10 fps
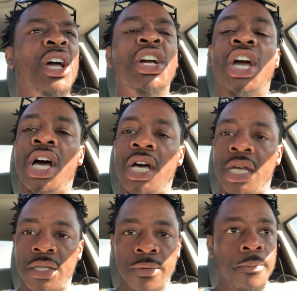
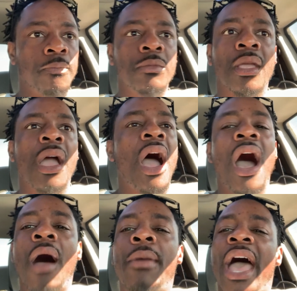Cause
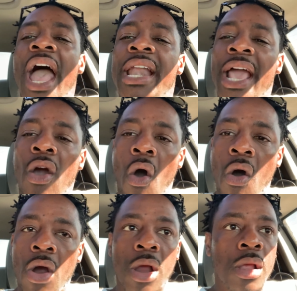I'ma have that
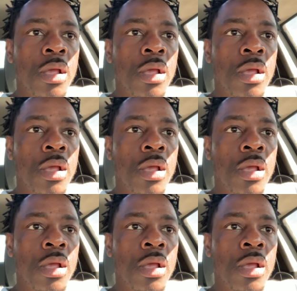car